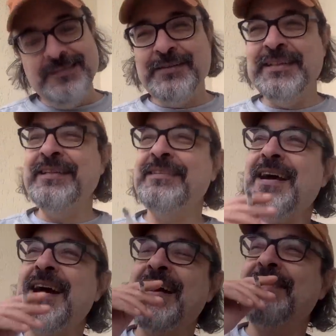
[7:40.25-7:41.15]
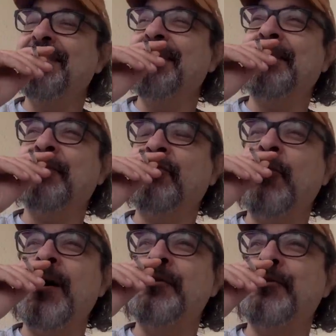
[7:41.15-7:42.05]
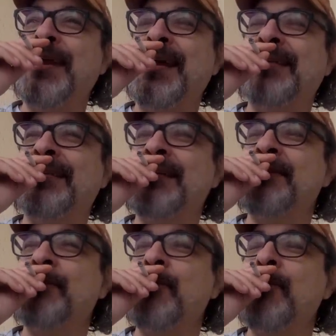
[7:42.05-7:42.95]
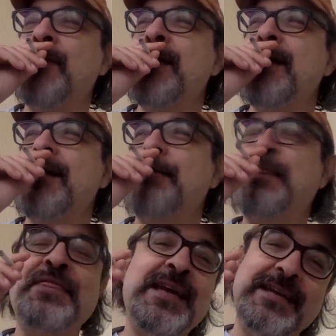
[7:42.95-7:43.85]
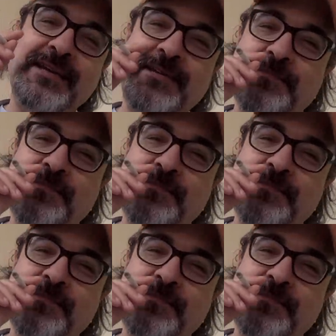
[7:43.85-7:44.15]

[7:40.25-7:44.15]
I mean, these guys, they're so underhanded and so pathetic.